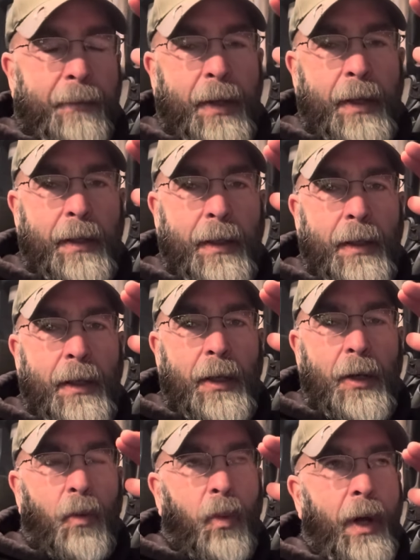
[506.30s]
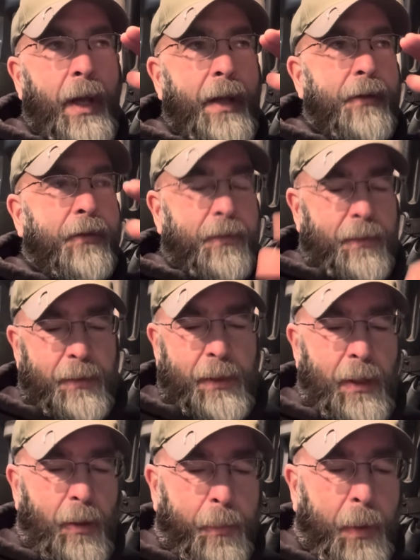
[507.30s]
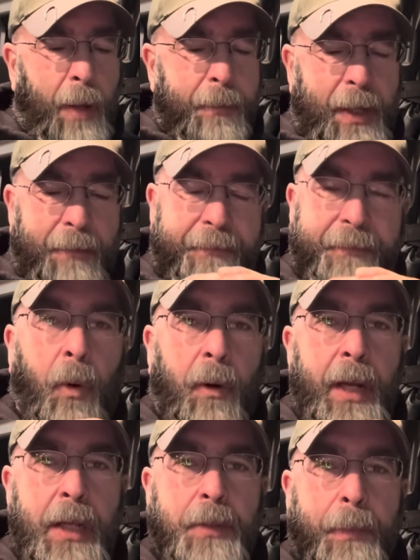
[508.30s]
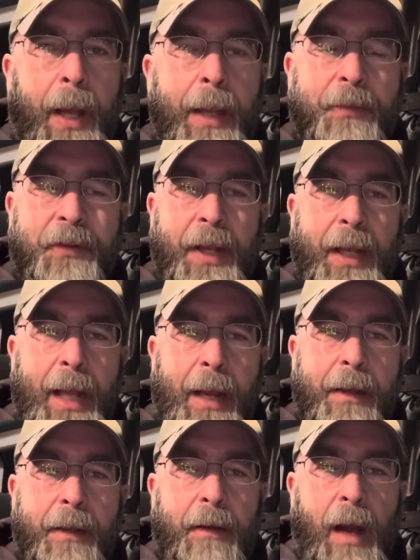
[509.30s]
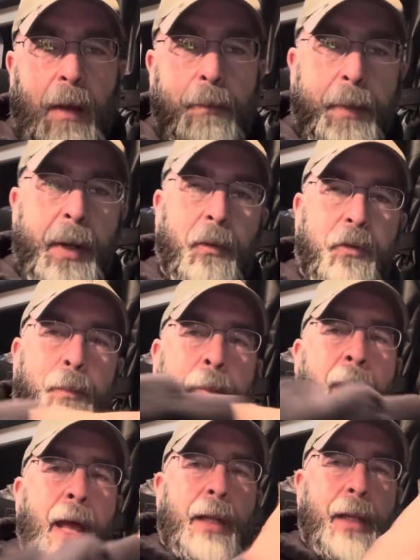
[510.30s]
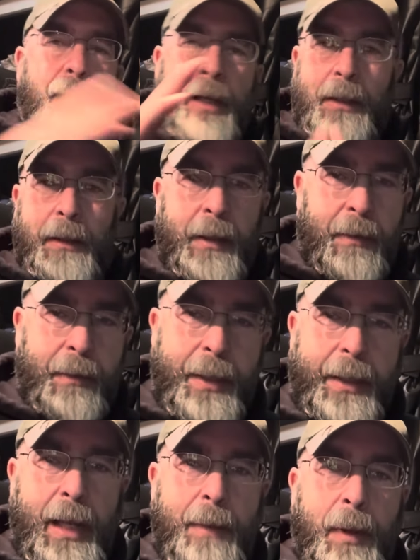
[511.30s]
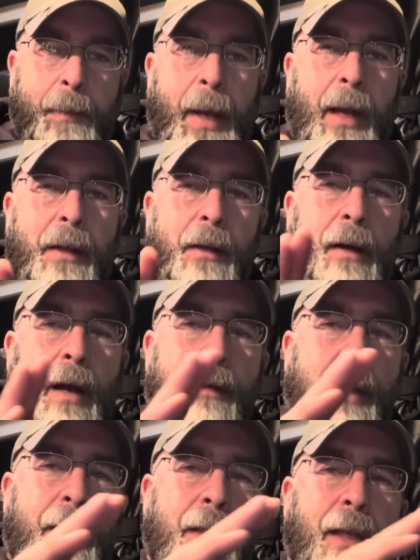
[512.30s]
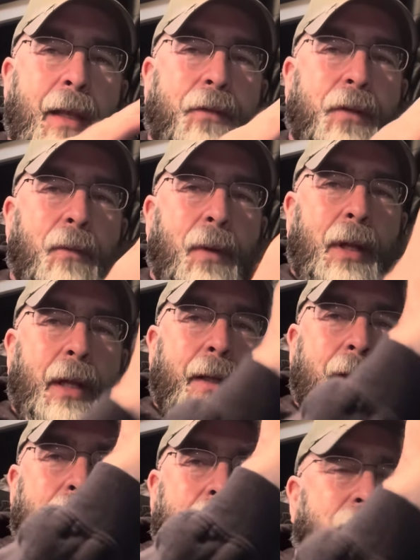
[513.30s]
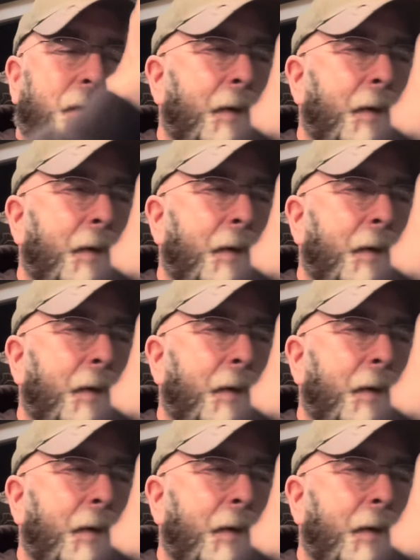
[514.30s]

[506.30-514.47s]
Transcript: it was, probably a 4-inch pipe sticking out of the ground, but it was bent. It literally came up out of the ground like this and went like this.